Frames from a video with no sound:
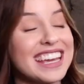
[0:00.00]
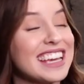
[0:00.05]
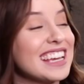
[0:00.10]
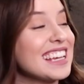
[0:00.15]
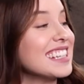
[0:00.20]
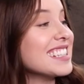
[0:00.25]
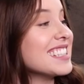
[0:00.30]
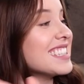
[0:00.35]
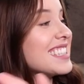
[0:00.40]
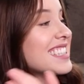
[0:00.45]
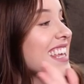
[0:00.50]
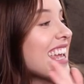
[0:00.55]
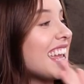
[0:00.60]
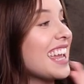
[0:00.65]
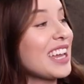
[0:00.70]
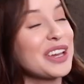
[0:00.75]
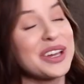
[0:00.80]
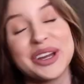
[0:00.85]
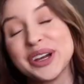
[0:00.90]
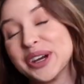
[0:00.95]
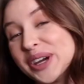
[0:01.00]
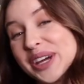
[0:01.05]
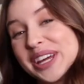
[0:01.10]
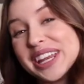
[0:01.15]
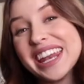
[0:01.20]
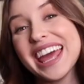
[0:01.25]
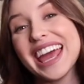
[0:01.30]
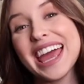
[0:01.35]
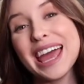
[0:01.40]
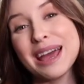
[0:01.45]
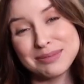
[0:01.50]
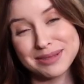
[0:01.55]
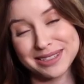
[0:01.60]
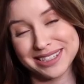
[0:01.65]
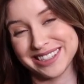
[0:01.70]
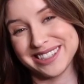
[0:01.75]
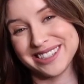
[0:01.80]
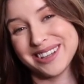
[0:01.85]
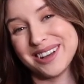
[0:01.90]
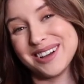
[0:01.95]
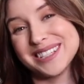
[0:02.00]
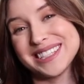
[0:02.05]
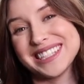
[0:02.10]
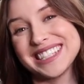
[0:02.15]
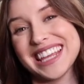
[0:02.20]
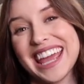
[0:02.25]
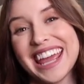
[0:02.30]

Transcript: is a good Epsom salt.